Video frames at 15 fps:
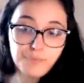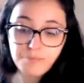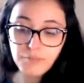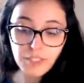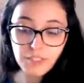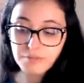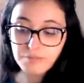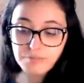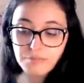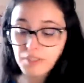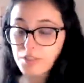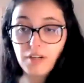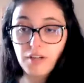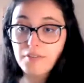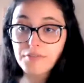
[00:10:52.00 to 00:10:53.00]
You
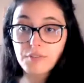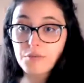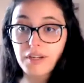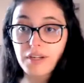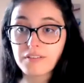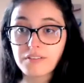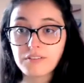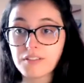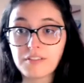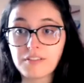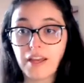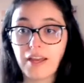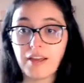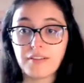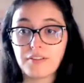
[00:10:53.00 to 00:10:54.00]
don't have to wait until
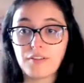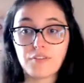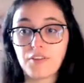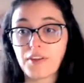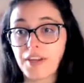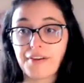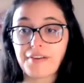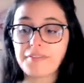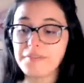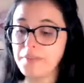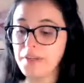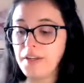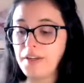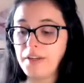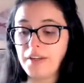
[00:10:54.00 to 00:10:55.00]
the end of the year
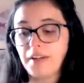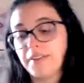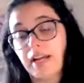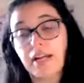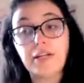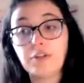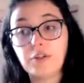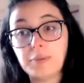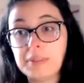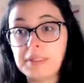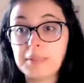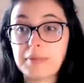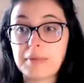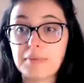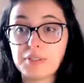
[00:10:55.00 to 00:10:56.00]
that
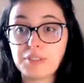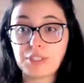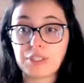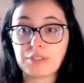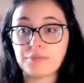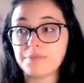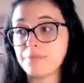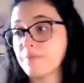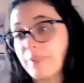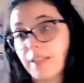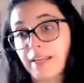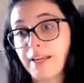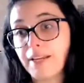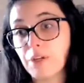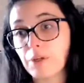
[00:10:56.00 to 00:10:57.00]
normally people do,
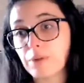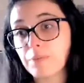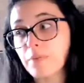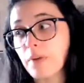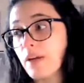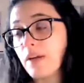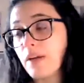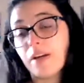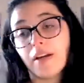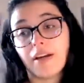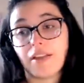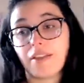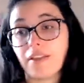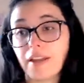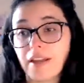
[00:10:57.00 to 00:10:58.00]
like I do.
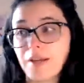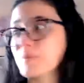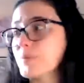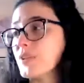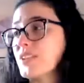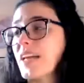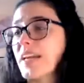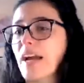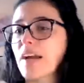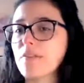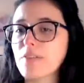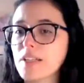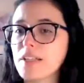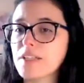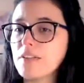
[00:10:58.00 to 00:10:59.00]
And then I'm just like, I
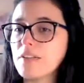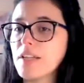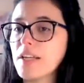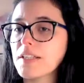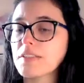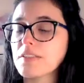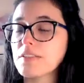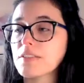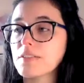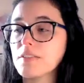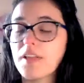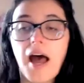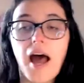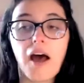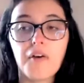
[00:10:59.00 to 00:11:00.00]
really don't like
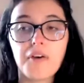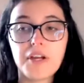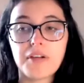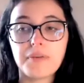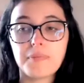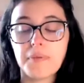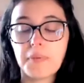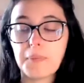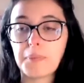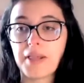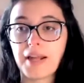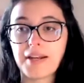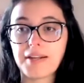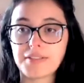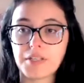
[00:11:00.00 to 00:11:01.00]
how the
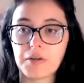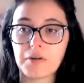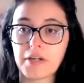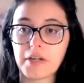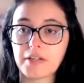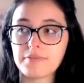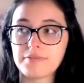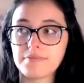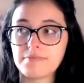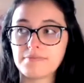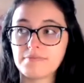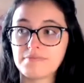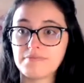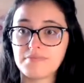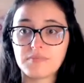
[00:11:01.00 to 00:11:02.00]
plan is going.
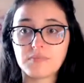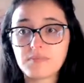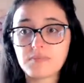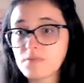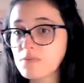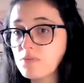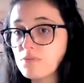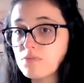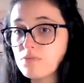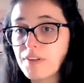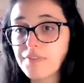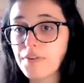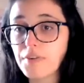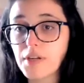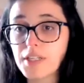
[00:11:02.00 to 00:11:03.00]

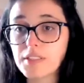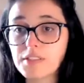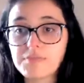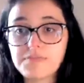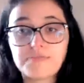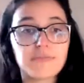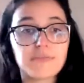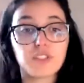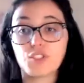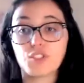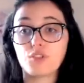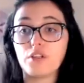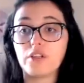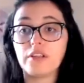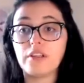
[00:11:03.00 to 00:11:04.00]
Refocus. It's
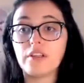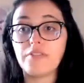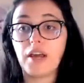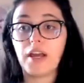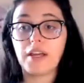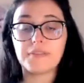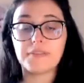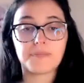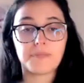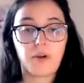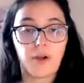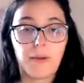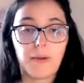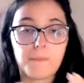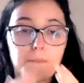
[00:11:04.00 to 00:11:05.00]
totally fine.
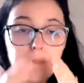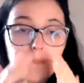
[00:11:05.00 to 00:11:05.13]
Okay.